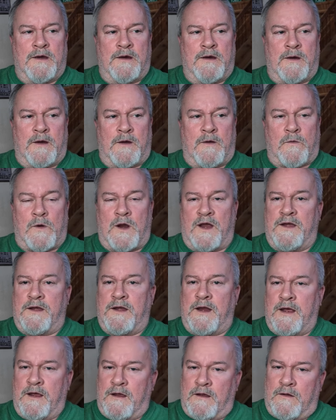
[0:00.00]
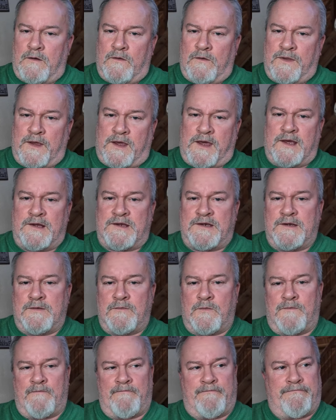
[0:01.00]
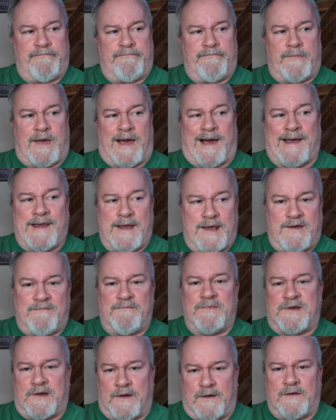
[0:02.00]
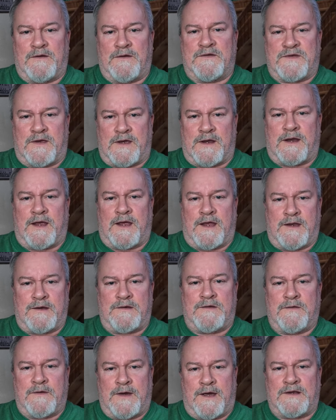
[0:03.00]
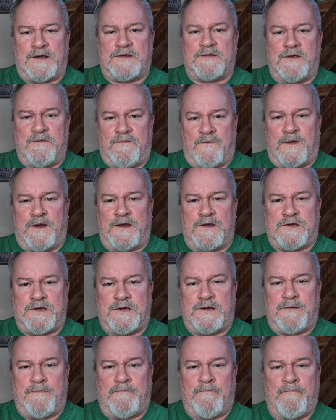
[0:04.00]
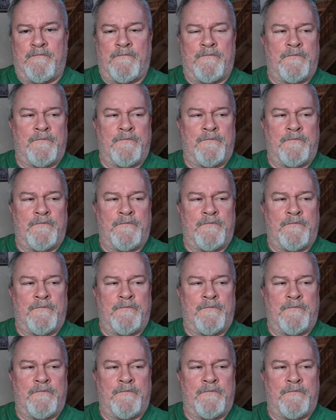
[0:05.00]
Uh, right now, the kitchen, I have materials on hand to actually finish it.